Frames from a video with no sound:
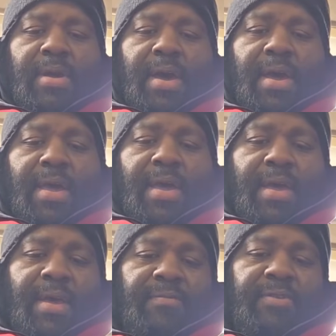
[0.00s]
I
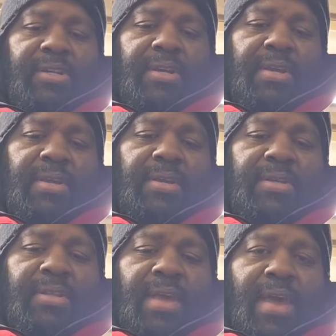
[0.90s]
have
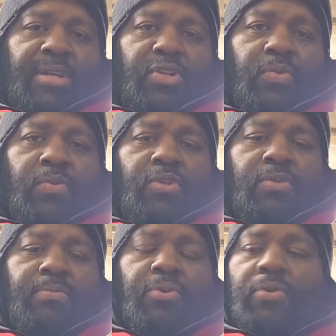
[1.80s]
changed the actual
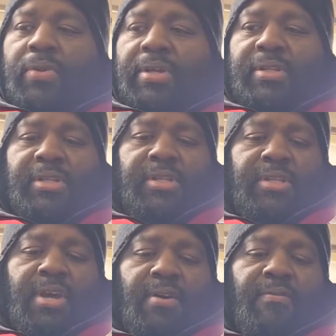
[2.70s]
spool
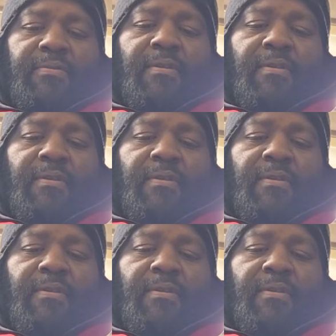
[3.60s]
itself